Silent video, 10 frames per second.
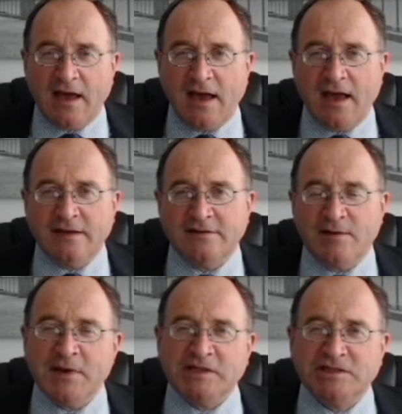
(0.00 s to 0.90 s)
And I
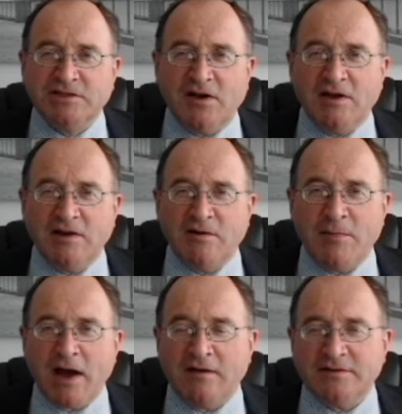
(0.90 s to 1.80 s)
mentioned earlier
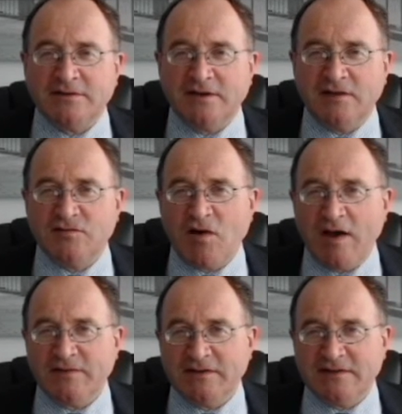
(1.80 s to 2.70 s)
about a
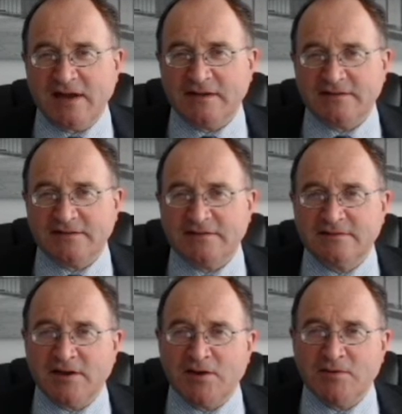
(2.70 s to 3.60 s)
driving test.
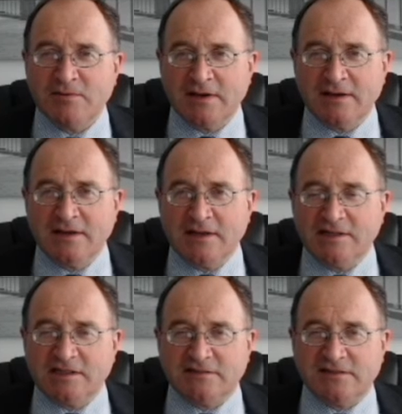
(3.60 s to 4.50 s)
So
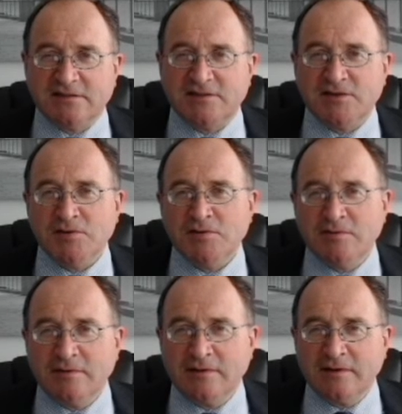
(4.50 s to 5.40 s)
just as
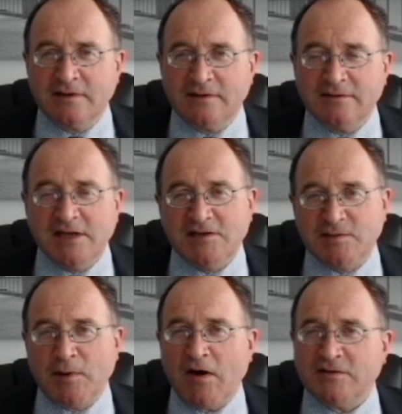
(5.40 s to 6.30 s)
you need to
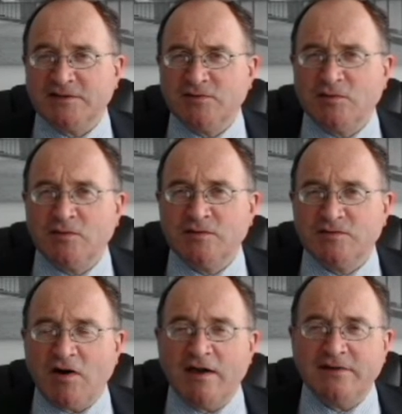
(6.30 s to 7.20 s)
pass your
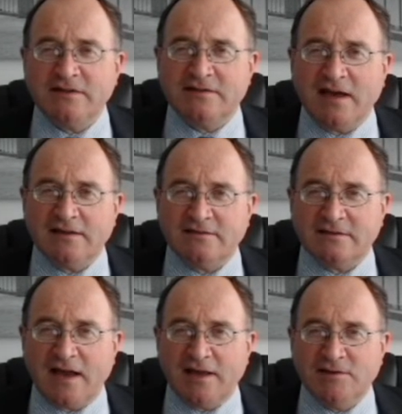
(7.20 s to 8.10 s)
driving test
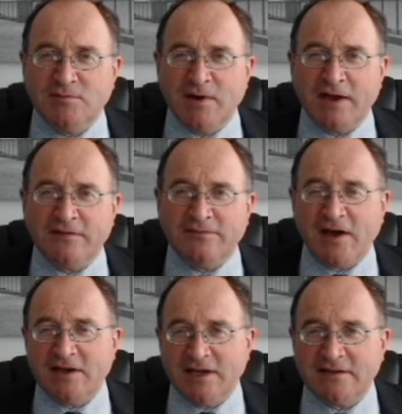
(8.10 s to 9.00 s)
and you may
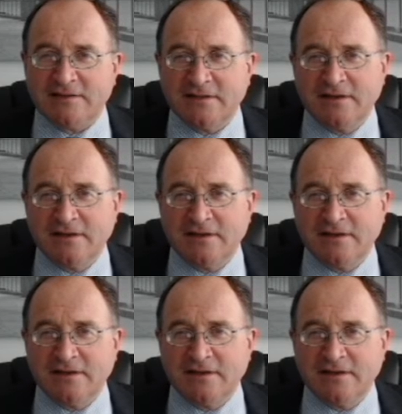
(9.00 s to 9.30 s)
fail it,